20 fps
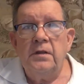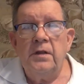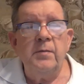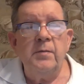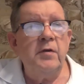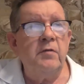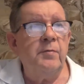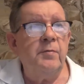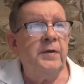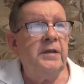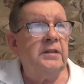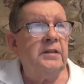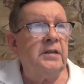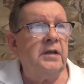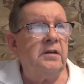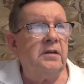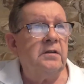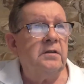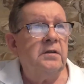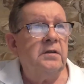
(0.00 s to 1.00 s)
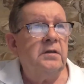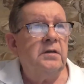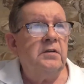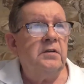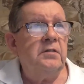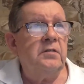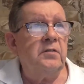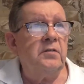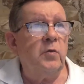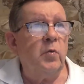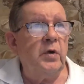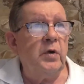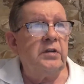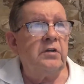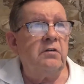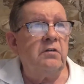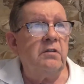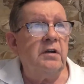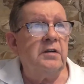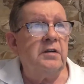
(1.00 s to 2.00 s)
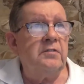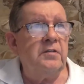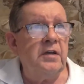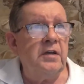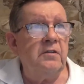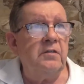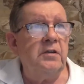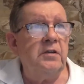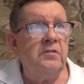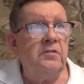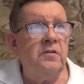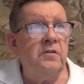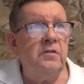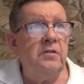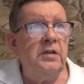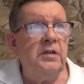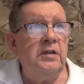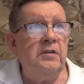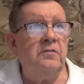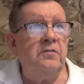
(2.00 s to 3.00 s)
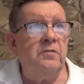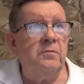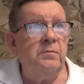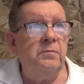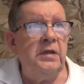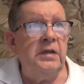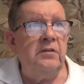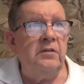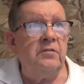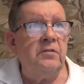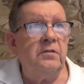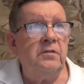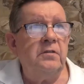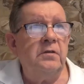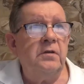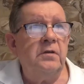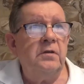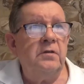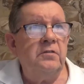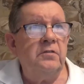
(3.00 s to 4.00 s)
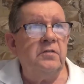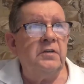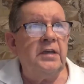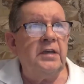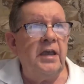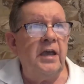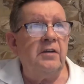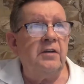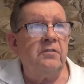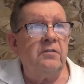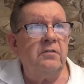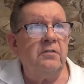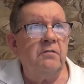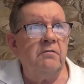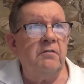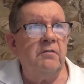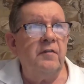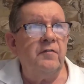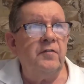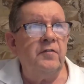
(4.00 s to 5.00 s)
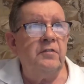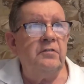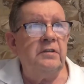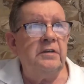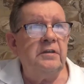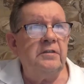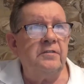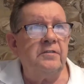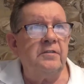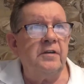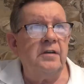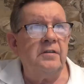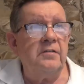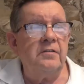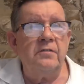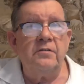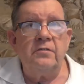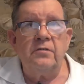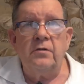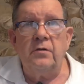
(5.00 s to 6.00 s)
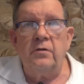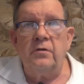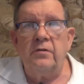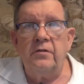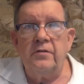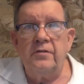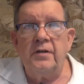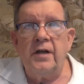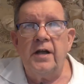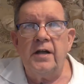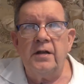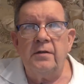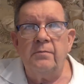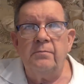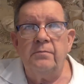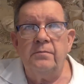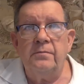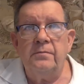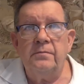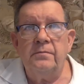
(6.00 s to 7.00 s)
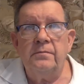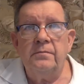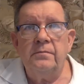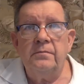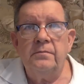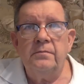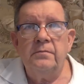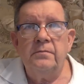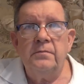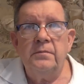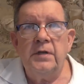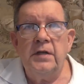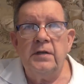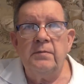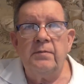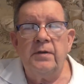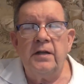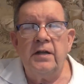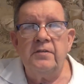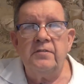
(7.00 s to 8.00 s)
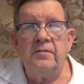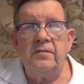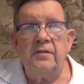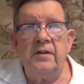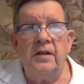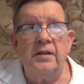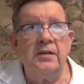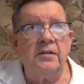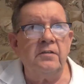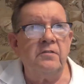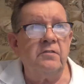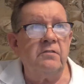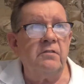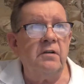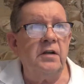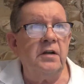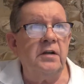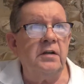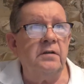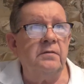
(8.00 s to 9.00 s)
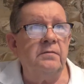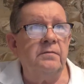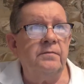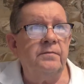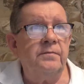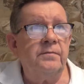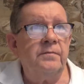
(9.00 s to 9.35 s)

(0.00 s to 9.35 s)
Let me repeat that. So what criteria do you need to meet to get refugee status or asylum in places like Australia?